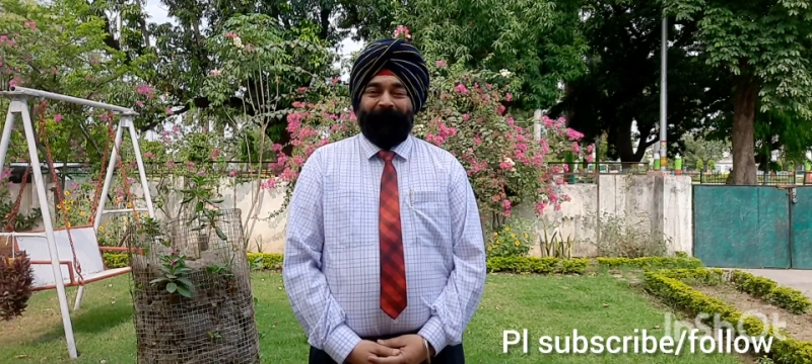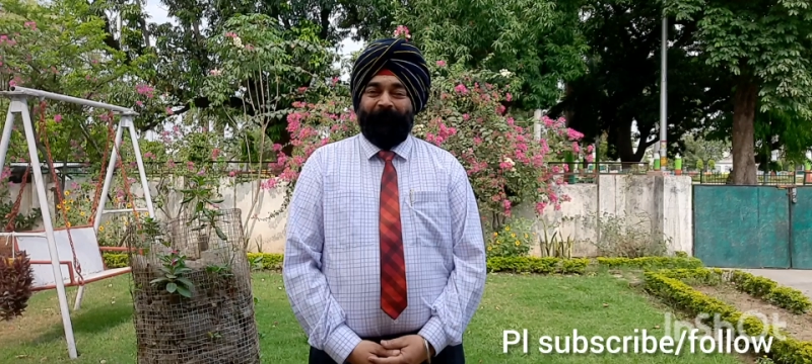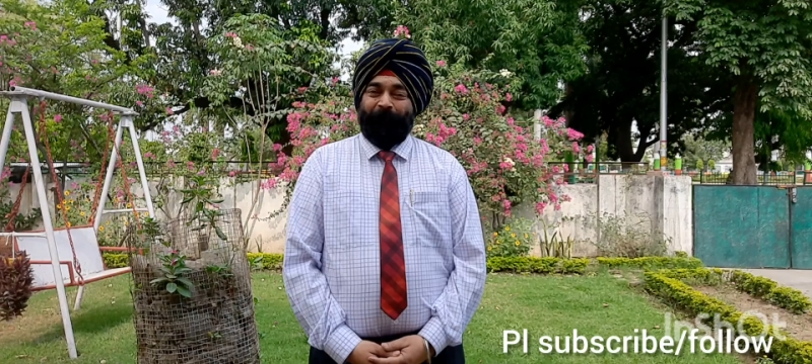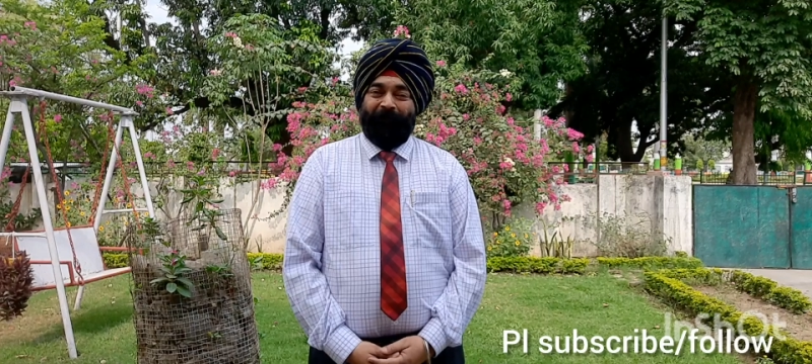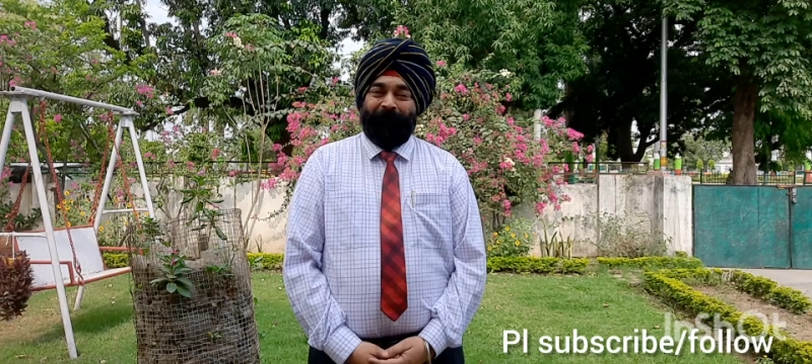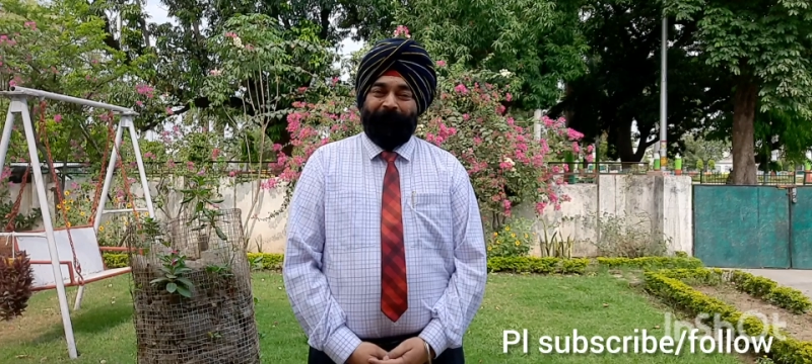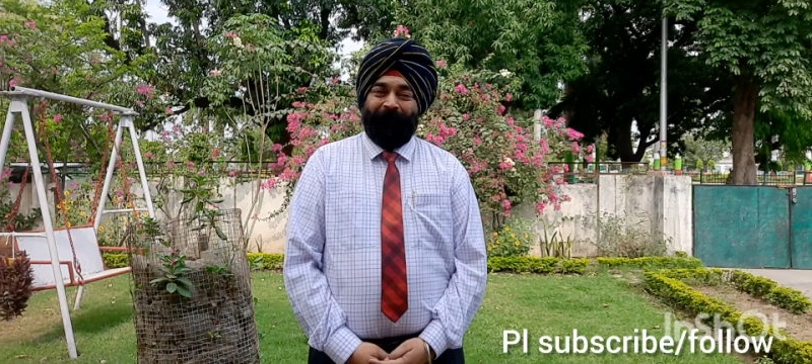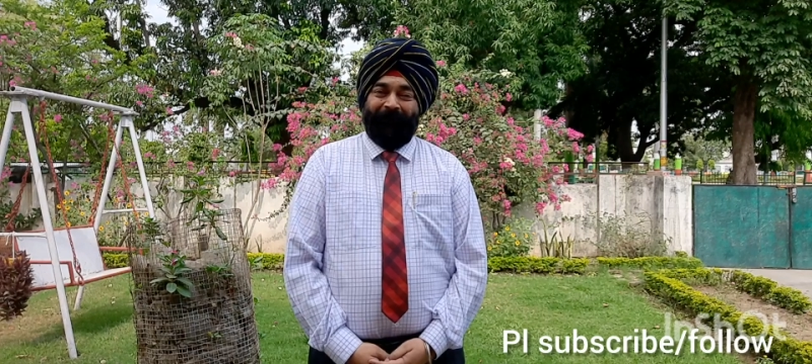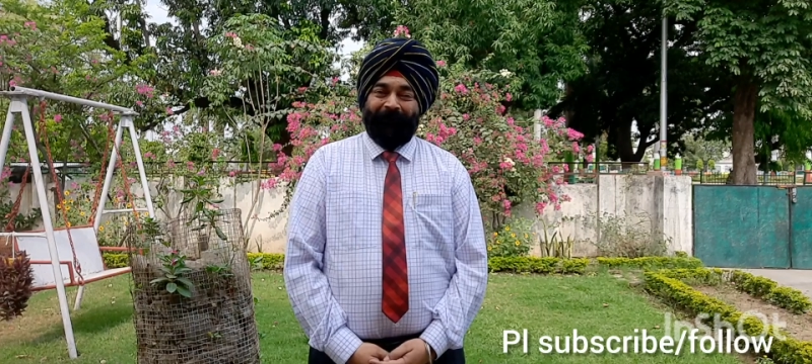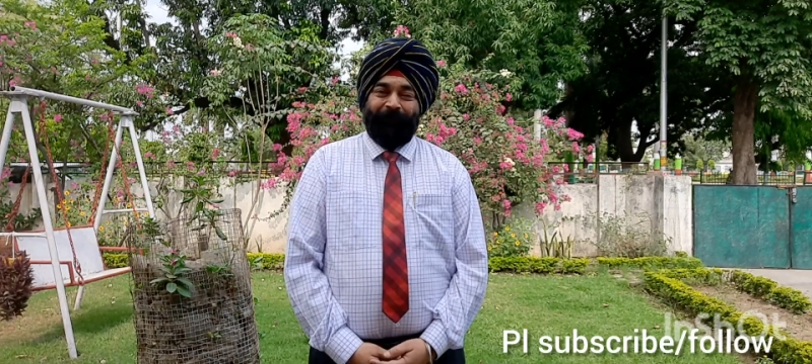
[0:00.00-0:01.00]
The bird
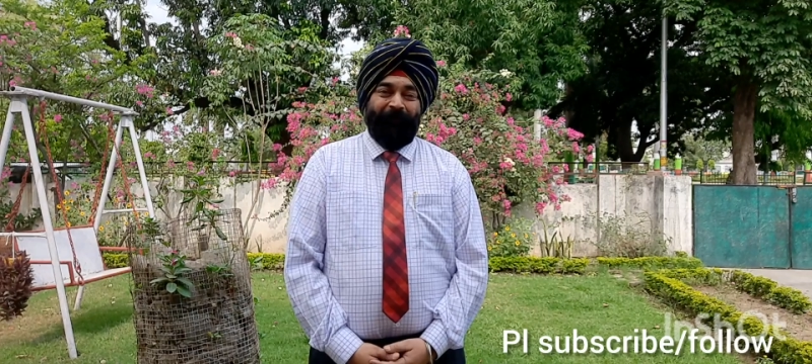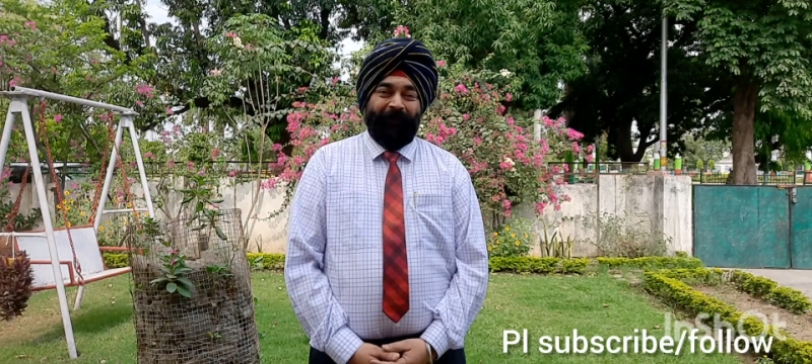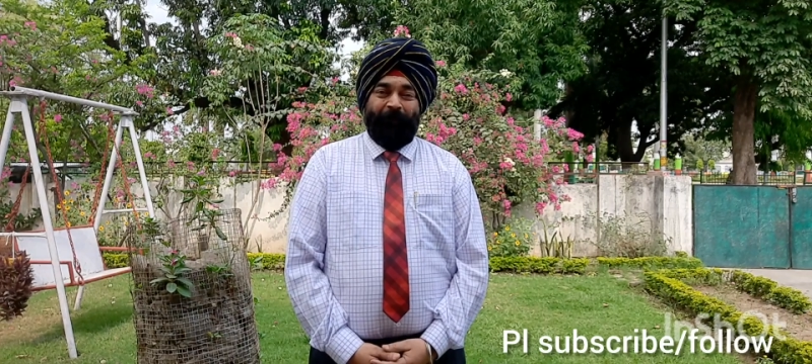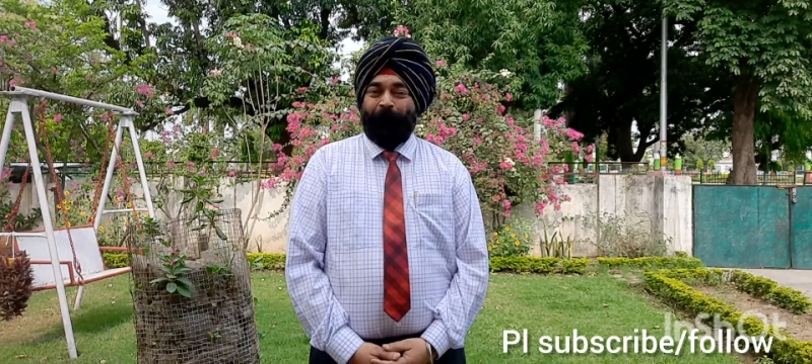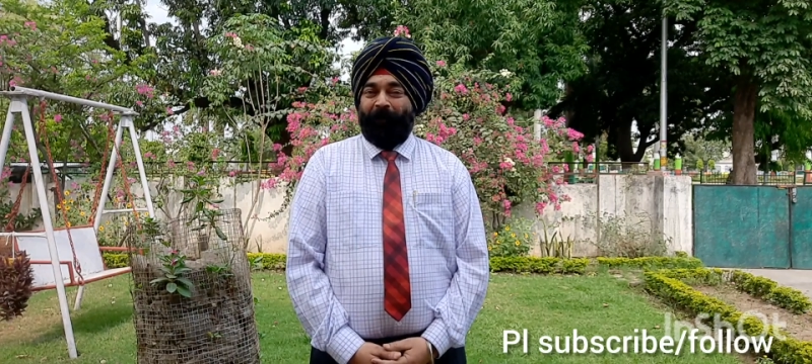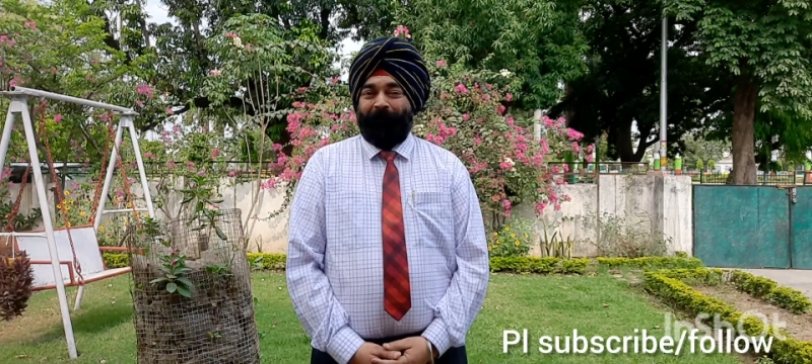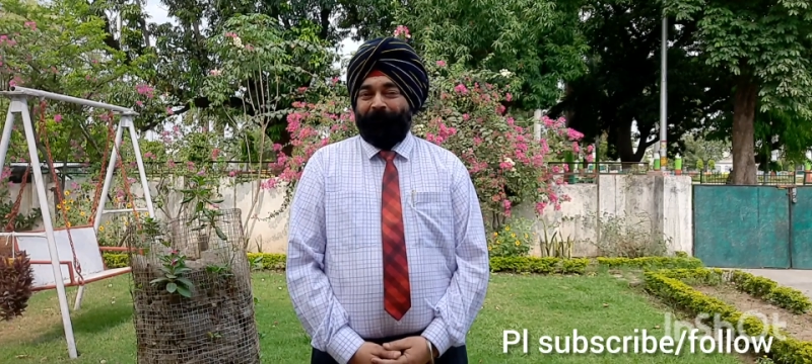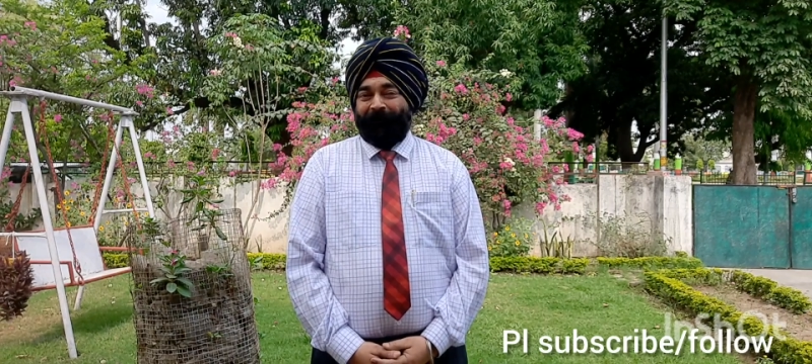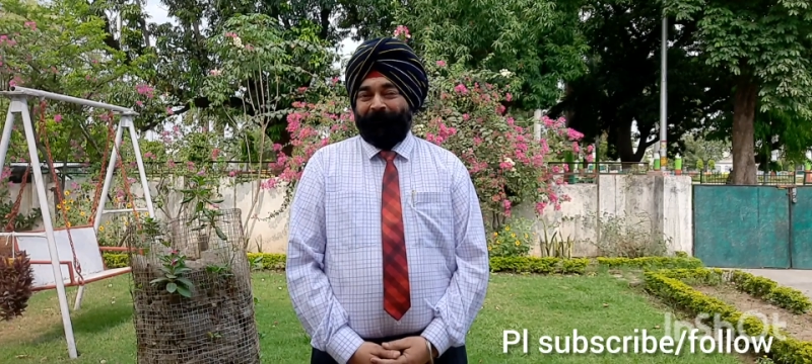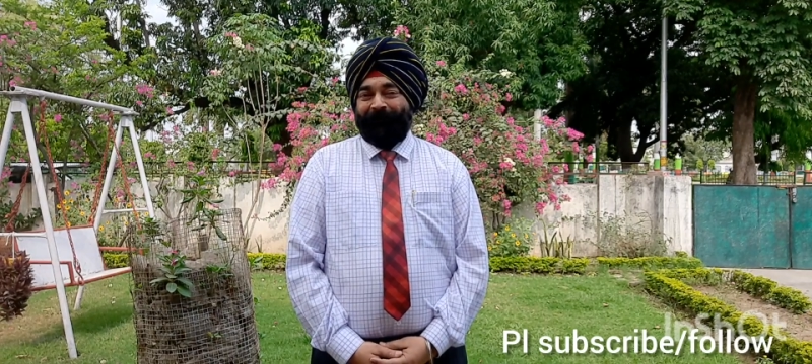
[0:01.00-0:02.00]
felt very
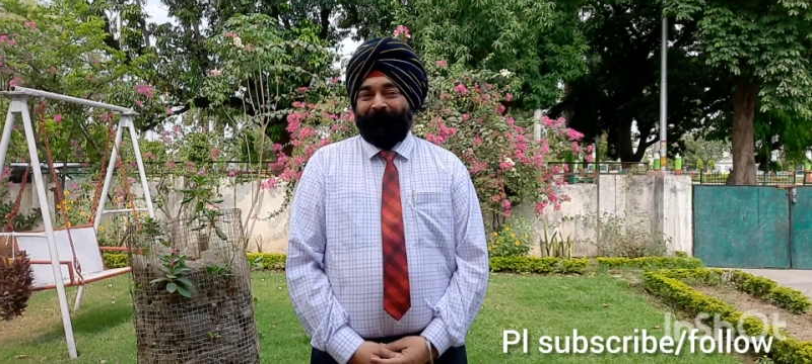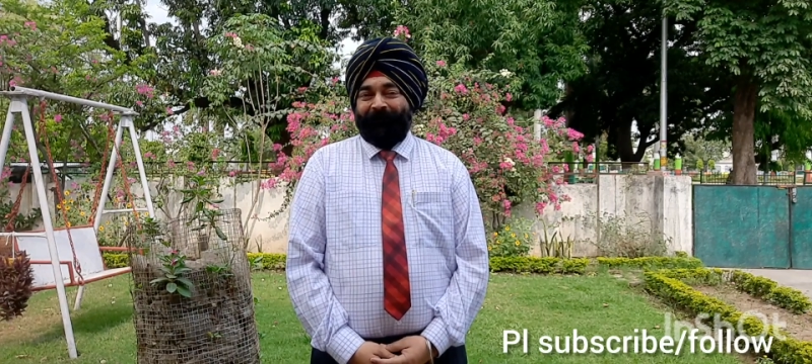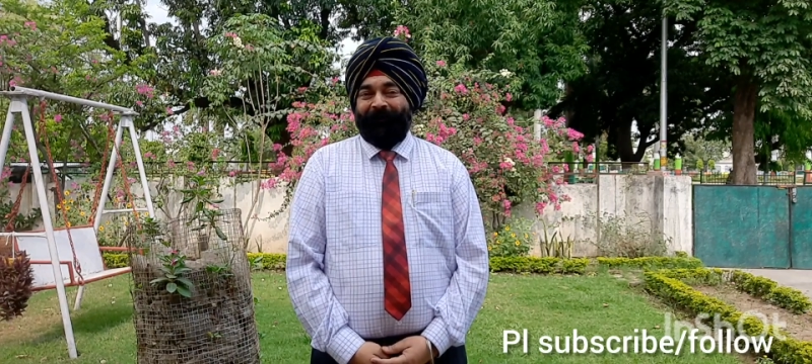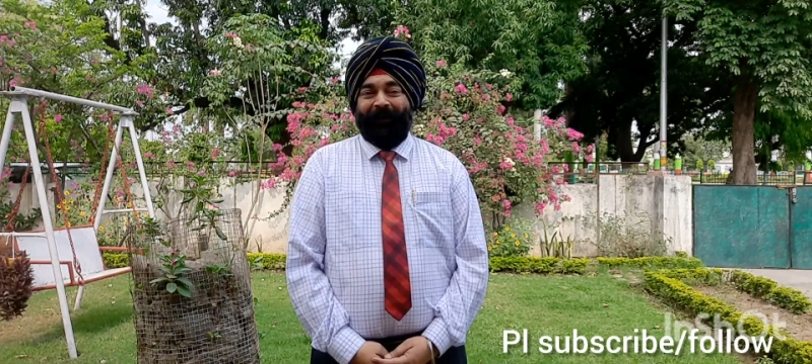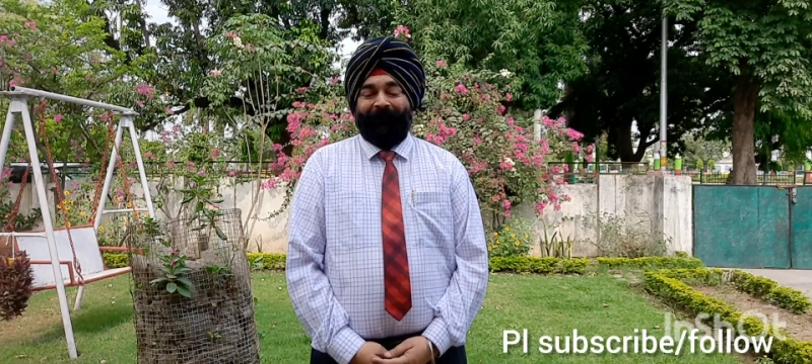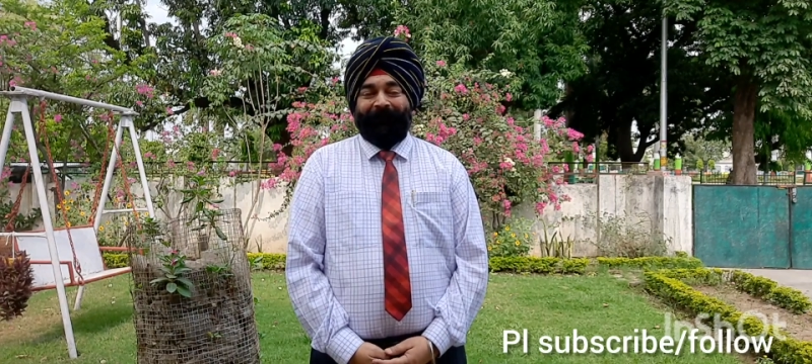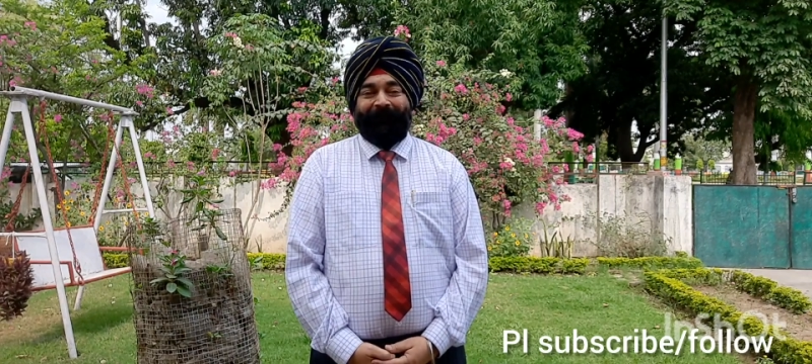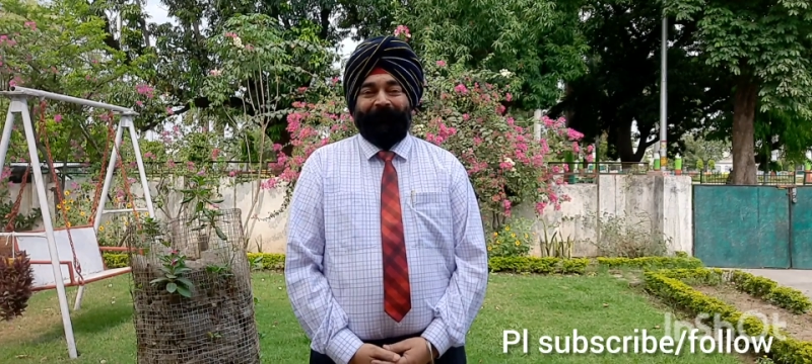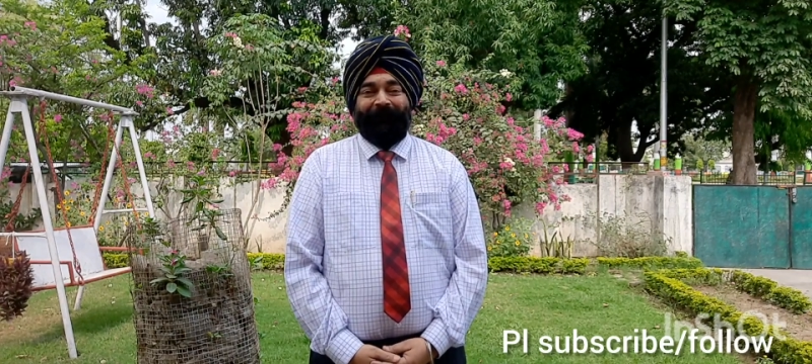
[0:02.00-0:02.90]
embarrassed and